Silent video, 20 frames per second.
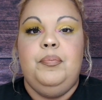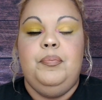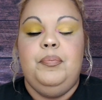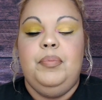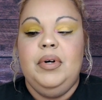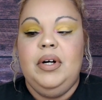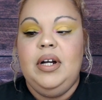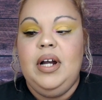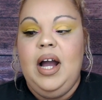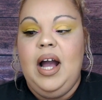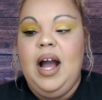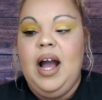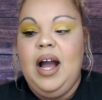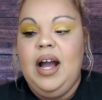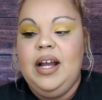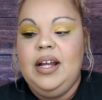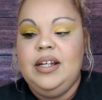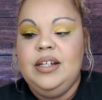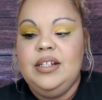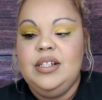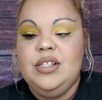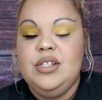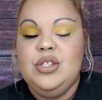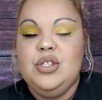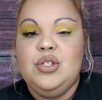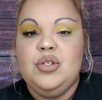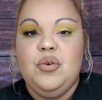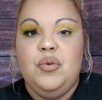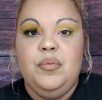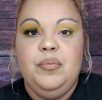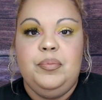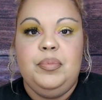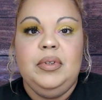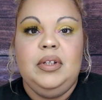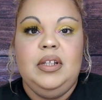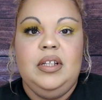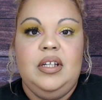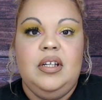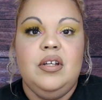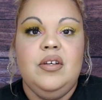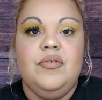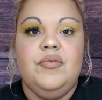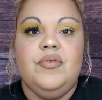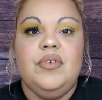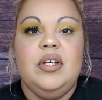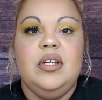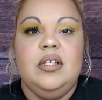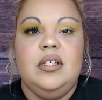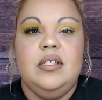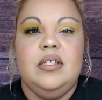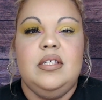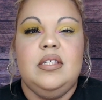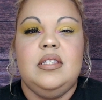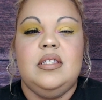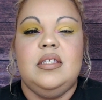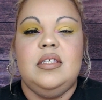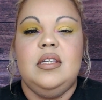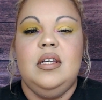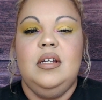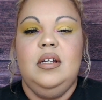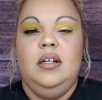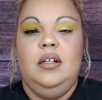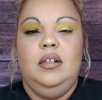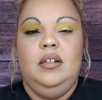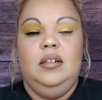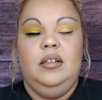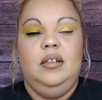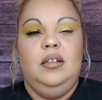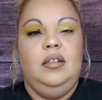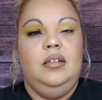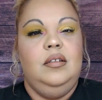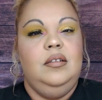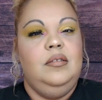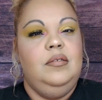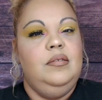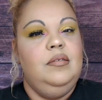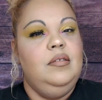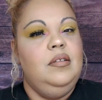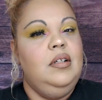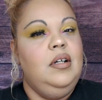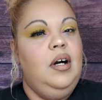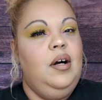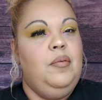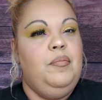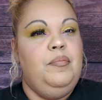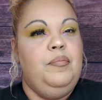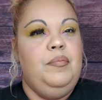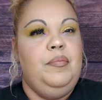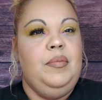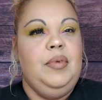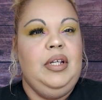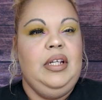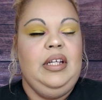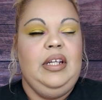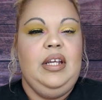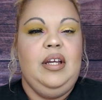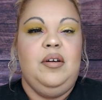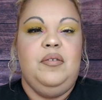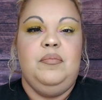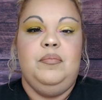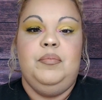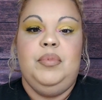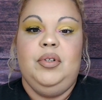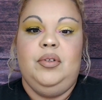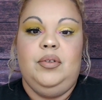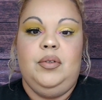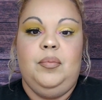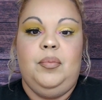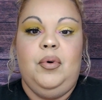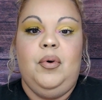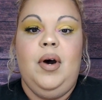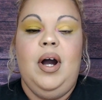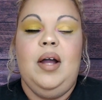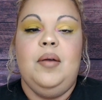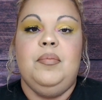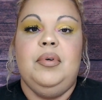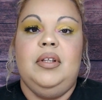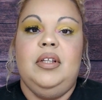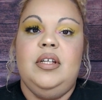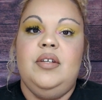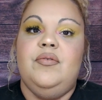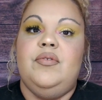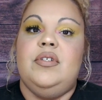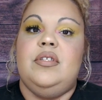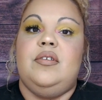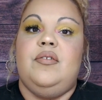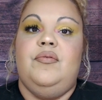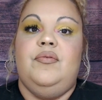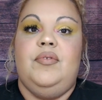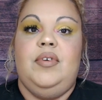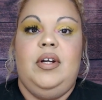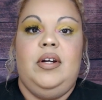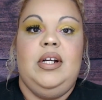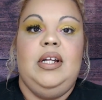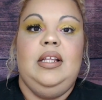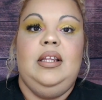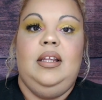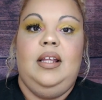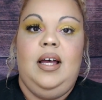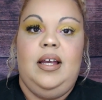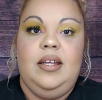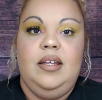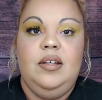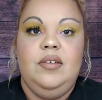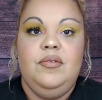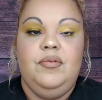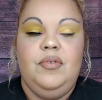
but I don't believe is a medium buildable. I believe is a very light